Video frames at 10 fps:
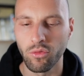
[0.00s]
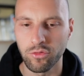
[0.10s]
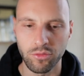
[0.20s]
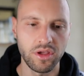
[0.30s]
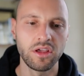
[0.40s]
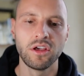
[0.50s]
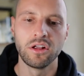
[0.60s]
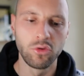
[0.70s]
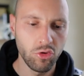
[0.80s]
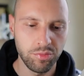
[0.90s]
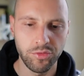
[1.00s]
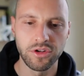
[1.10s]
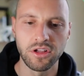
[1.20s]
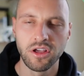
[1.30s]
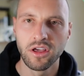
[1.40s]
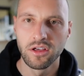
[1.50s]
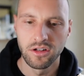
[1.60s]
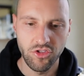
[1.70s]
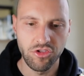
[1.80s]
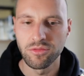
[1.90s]
for me, looks pretty
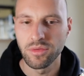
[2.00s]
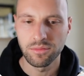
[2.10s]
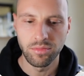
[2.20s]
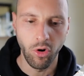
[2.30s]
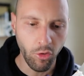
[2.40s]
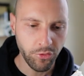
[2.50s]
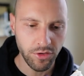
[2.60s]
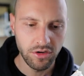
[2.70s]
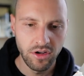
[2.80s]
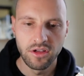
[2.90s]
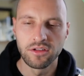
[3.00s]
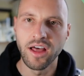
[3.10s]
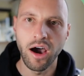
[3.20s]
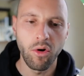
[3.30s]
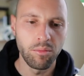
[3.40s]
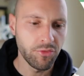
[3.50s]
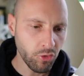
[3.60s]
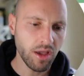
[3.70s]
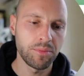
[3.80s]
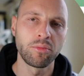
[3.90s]
legitimate offer. Now,
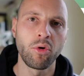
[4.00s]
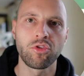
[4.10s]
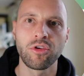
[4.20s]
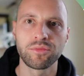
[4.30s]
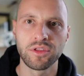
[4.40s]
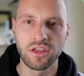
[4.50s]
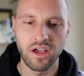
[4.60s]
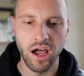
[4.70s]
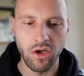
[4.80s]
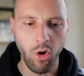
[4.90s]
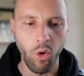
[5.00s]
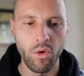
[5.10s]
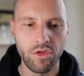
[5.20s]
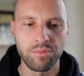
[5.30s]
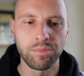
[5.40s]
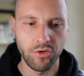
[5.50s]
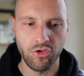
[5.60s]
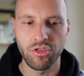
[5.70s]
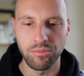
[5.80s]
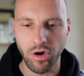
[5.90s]
before I promote something, I always
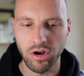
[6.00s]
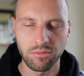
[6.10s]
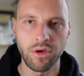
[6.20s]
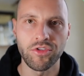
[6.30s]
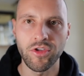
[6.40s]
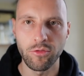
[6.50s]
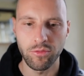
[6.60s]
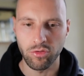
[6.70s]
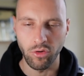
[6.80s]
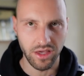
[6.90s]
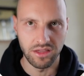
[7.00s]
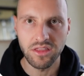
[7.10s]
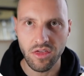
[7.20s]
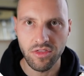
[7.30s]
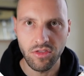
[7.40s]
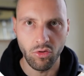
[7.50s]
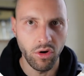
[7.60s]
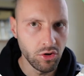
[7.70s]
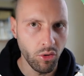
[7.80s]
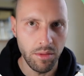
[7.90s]
purchase the product myself so I can test it, so
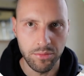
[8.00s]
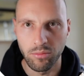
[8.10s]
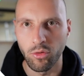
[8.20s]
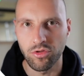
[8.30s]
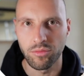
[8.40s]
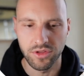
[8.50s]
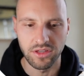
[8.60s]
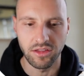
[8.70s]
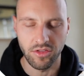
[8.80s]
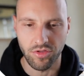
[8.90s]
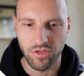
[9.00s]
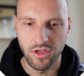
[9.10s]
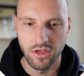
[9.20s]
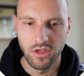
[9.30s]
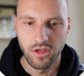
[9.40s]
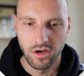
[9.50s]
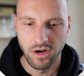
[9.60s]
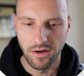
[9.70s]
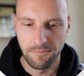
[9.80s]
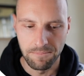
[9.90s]
I know I promote something that is
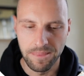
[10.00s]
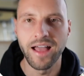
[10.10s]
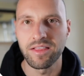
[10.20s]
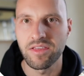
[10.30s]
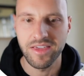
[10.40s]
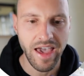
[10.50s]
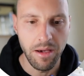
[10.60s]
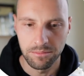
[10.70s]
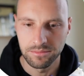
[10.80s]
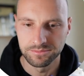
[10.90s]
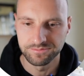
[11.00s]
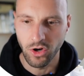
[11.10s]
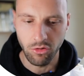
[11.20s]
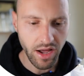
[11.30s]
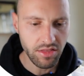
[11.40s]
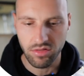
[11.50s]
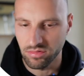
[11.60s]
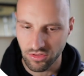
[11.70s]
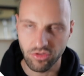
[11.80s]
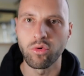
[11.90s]
not scam. All right,
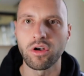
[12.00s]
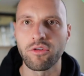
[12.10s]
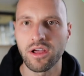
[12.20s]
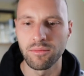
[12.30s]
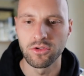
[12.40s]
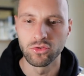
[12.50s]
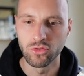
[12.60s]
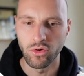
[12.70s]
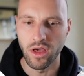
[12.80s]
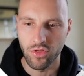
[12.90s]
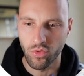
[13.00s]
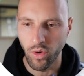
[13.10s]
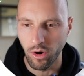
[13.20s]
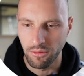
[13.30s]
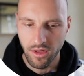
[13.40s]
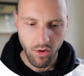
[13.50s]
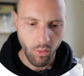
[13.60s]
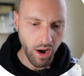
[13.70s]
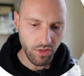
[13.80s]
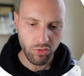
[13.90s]
this is what I recommend you do as well. Once